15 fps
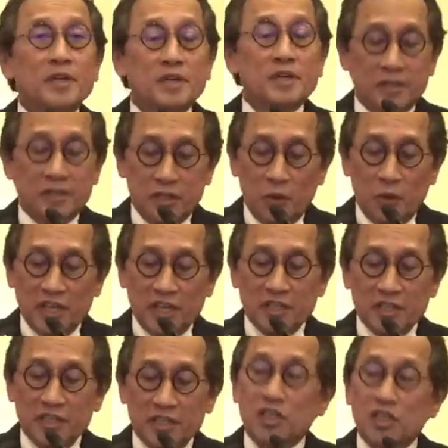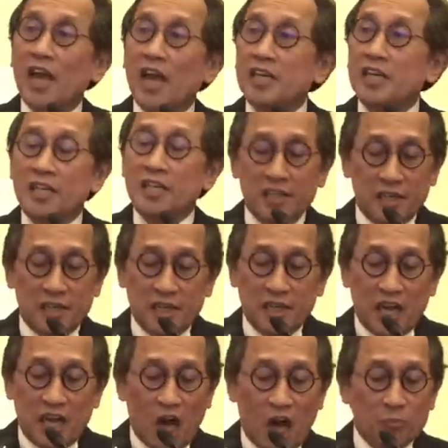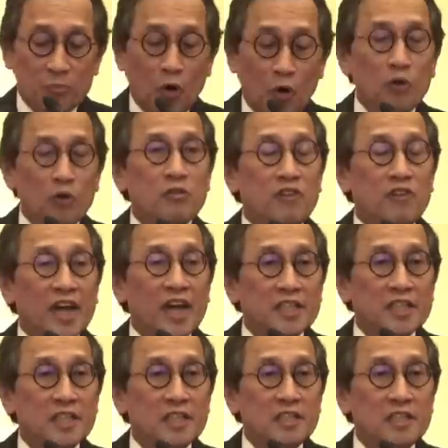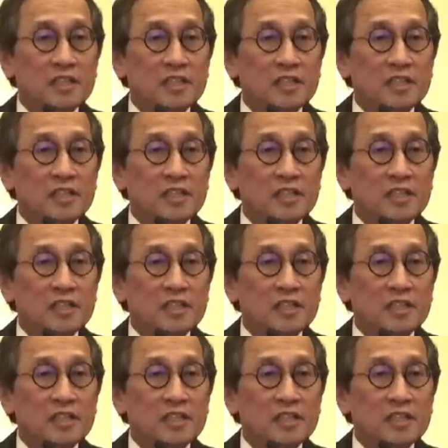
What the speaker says: the US and China are both vital,